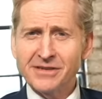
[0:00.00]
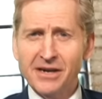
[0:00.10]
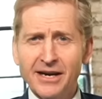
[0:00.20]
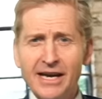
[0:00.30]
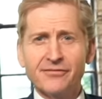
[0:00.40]

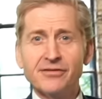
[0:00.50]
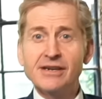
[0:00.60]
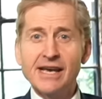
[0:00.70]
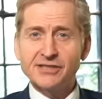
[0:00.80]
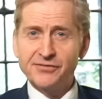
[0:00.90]
I have
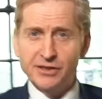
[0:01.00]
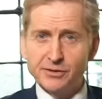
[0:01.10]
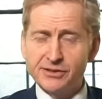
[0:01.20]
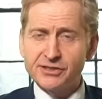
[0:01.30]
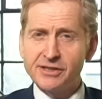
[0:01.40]
less
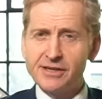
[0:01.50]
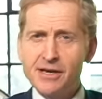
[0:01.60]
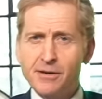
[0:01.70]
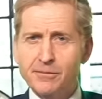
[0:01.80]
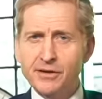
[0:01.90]
viewers,
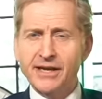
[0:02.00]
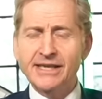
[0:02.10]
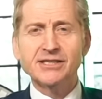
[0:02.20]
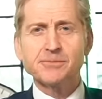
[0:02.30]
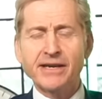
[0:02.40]
but
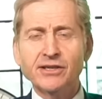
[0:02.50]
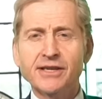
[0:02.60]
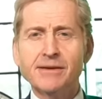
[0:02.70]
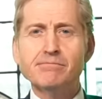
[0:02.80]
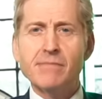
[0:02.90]
they spend
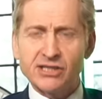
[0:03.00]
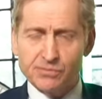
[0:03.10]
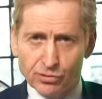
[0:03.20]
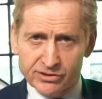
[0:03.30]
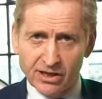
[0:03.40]
much
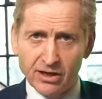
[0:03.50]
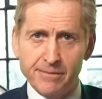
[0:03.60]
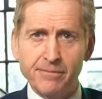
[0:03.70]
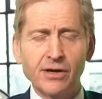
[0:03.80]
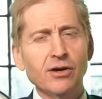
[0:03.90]
more
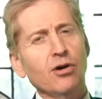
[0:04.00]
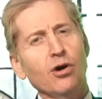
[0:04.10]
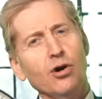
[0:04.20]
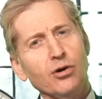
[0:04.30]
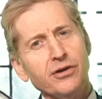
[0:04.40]
time
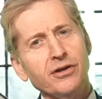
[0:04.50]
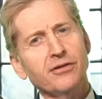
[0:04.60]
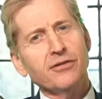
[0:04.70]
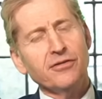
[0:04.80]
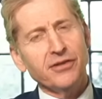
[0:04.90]
on
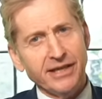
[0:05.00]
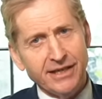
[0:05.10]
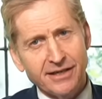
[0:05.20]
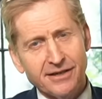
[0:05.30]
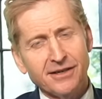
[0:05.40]

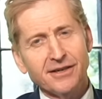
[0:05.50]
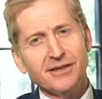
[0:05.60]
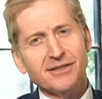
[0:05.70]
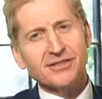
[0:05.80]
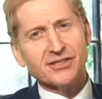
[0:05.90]
the
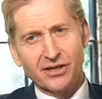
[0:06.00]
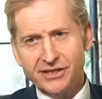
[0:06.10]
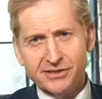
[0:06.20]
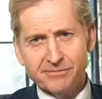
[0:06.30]
site.